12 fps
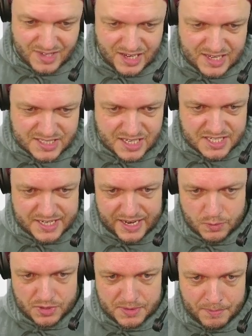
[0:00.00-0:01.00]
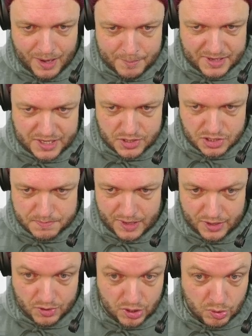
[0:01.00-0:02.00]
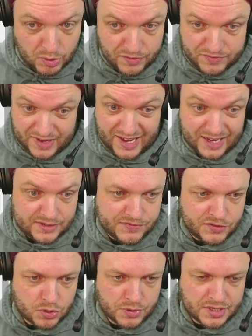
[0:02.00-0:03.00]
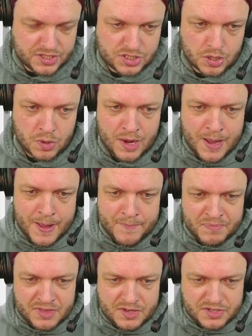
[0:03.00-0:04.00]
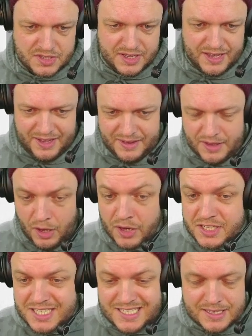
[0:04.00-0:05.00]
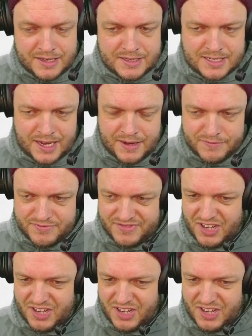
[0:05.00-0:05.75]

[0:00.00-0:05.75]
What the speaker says: is insane with Bombardiers, Pyrogoyf, and Fury. So it's kind of,